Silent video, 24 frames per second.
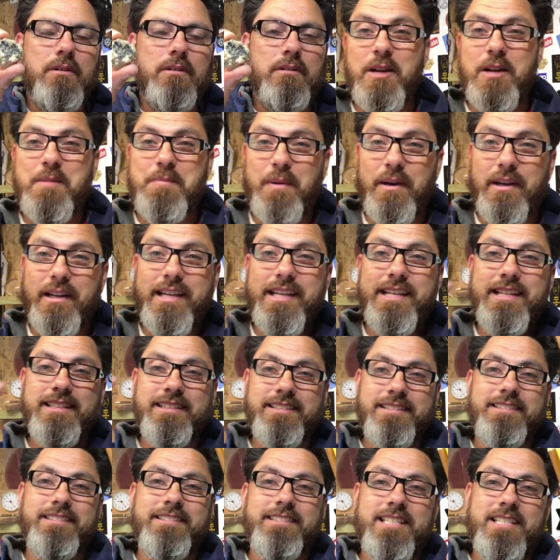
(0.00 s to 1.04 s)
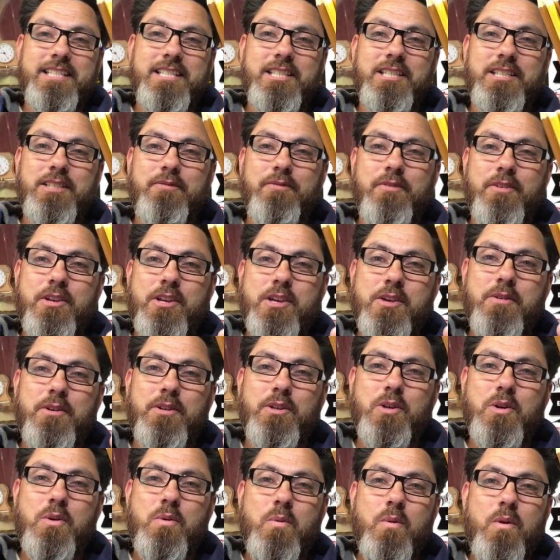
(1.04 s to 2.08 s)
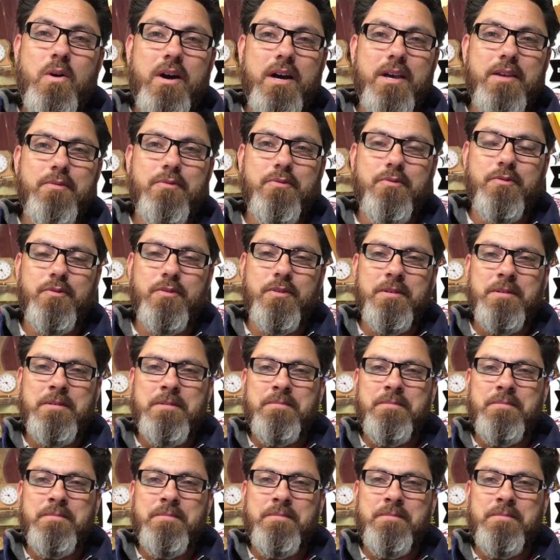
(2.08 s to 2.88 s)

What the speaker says: Right, buddy, this is for you and your wife.